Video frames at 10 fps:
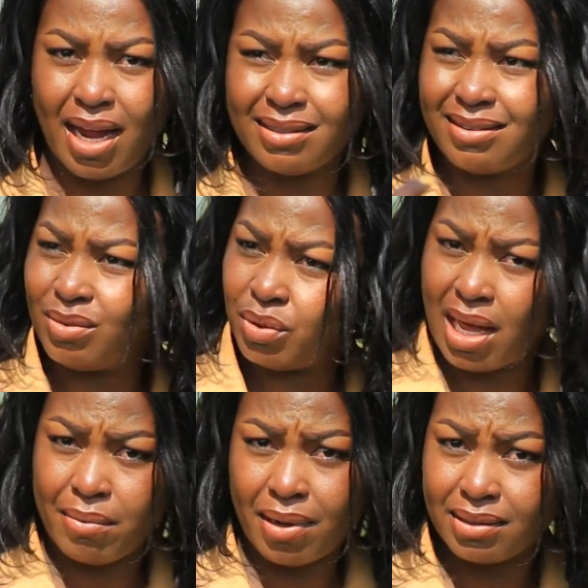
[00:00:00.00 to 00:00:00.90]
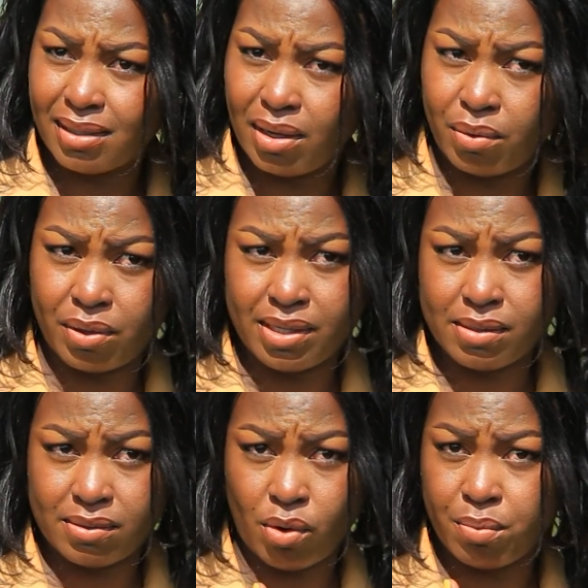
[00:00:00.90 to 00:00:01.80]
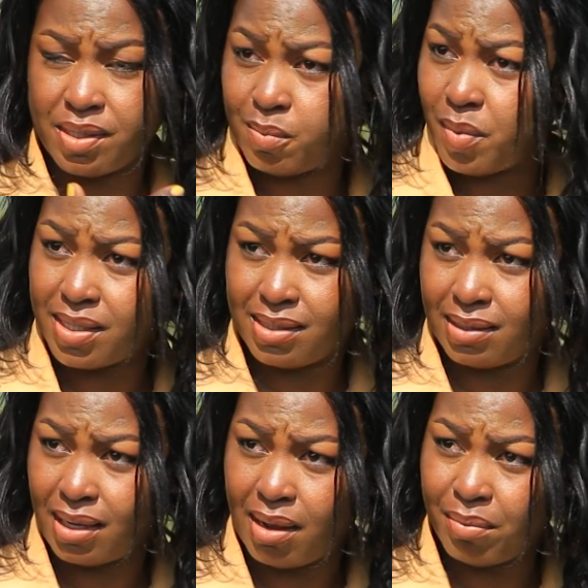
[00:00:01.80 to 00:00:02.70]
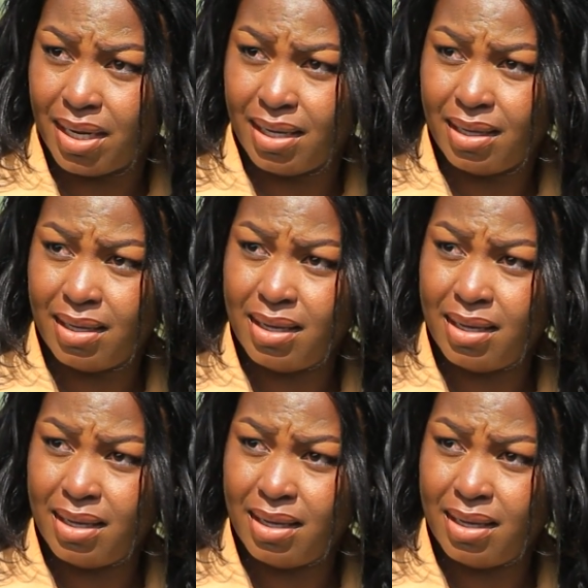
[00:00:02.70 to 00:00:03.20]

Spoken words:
His home is based in Kampala.